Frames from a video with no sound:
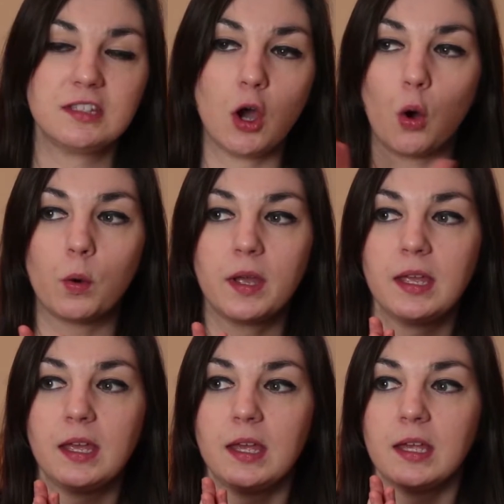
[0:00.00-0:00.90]
No.
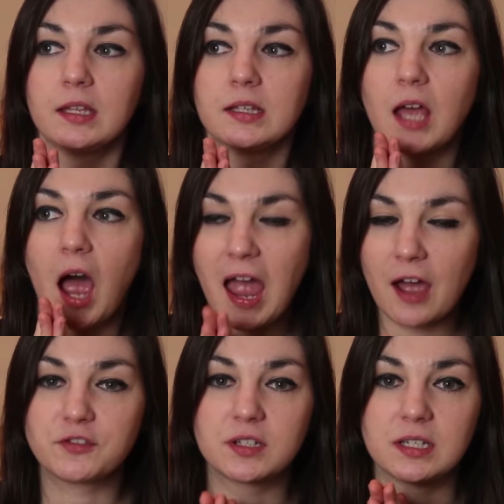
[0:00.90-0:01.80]
I
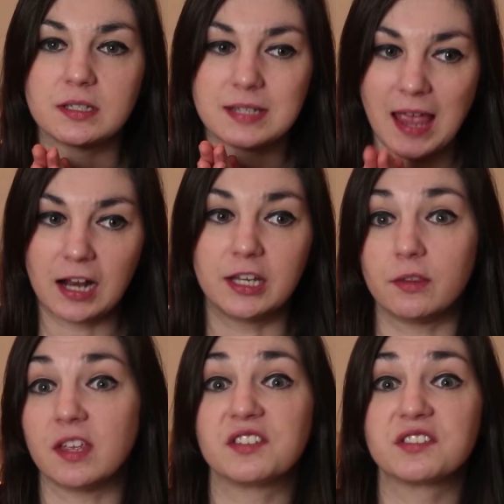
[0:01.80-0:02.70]
have to tell
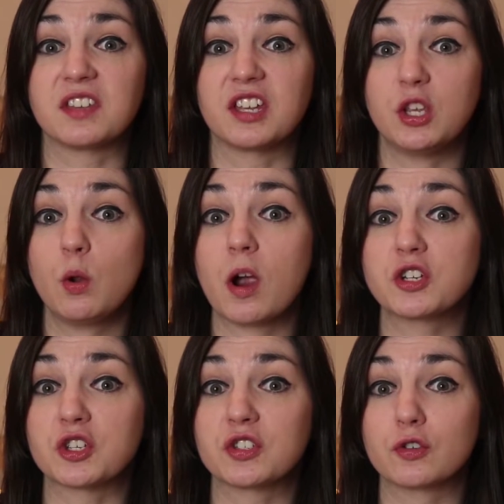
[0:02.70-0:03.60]
you this, that you are
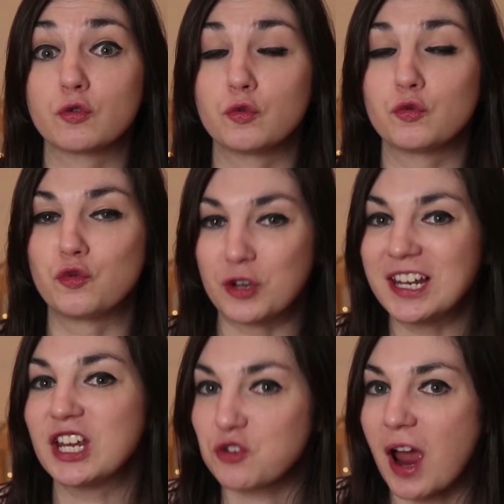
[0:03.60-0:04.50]
just
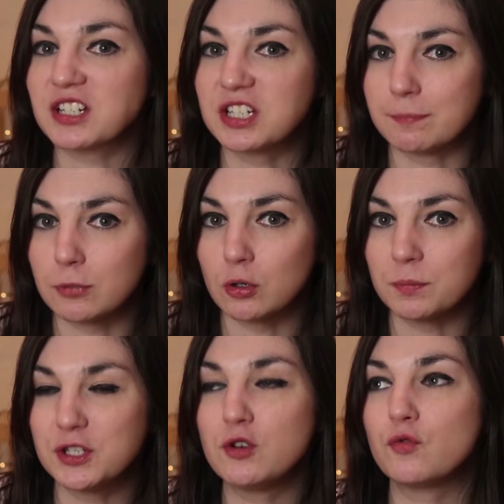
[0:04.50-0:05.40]
really attracted to
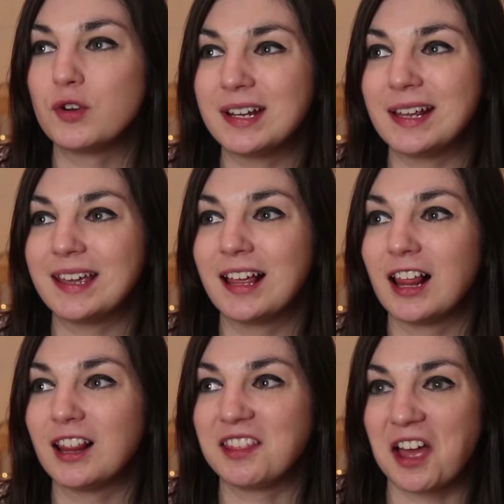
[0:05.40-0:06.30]
boobs. You really
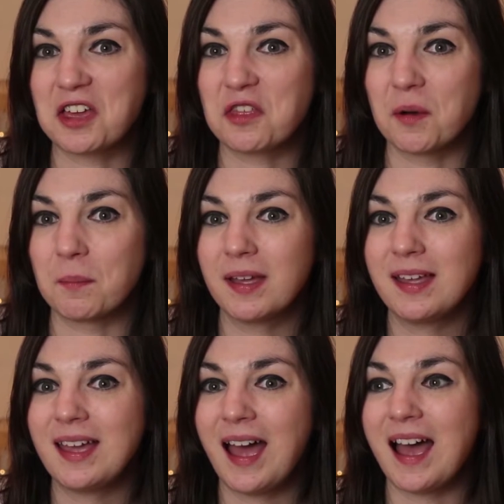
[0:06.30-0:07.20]
like them
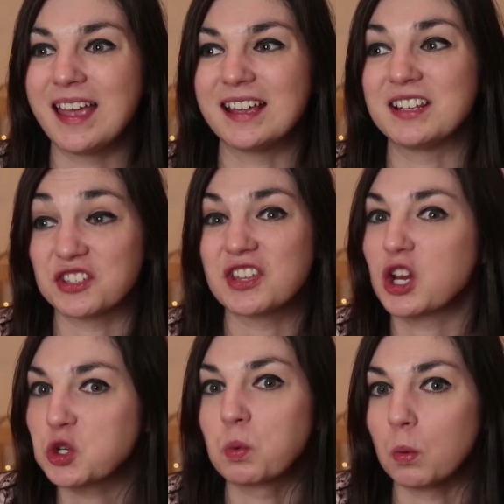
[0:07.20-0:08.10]
in a
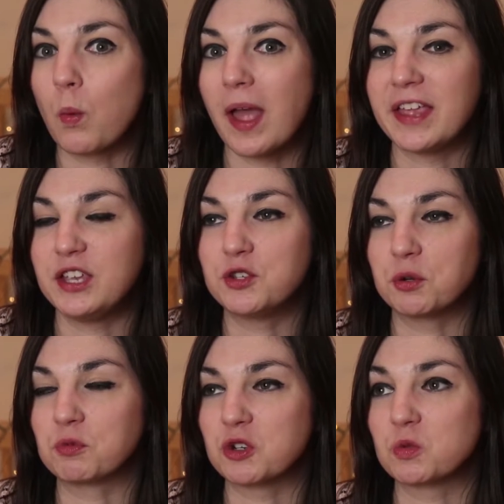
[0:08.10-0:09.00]
sexual way. You
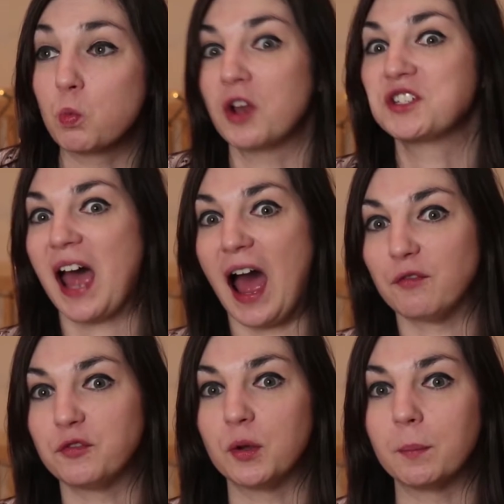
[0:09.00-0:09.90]
don't just want to
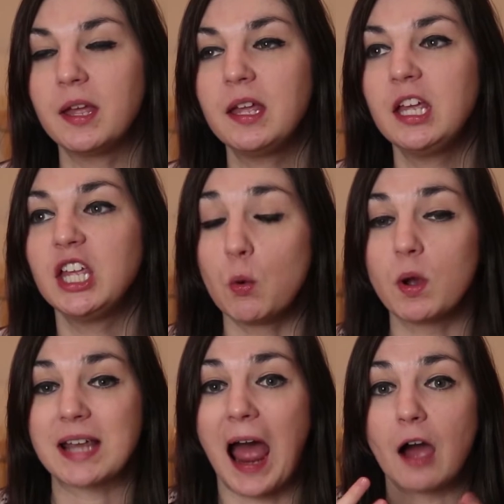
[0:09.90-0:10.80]
have them. You
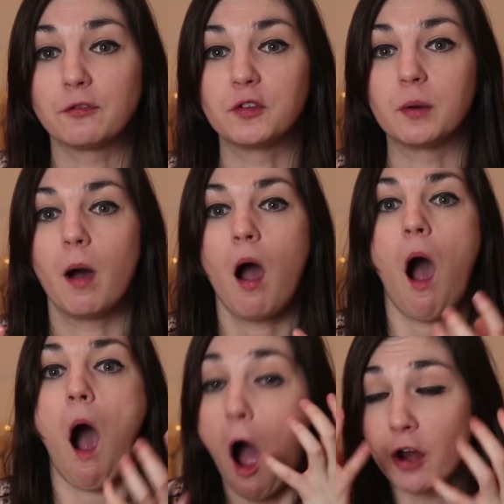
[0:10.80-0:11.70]
want to have them
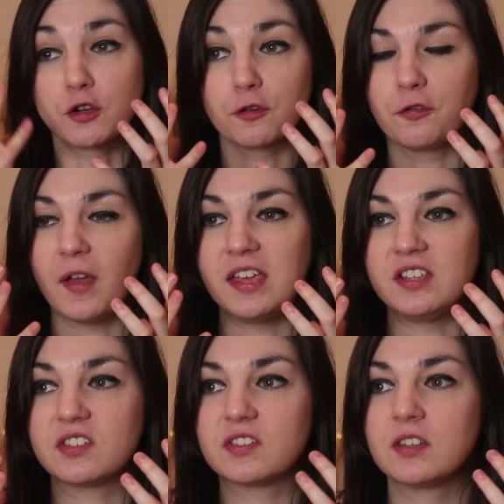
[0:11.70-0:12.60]
on your
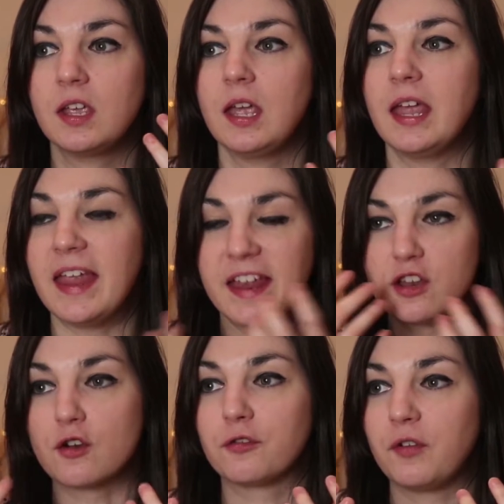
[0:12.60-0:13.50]
face,
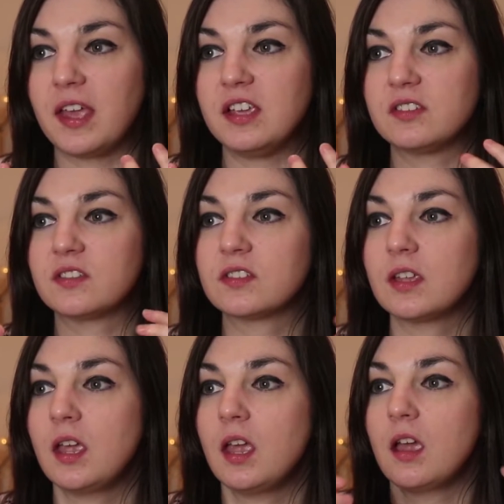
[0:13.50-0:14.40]
in your face,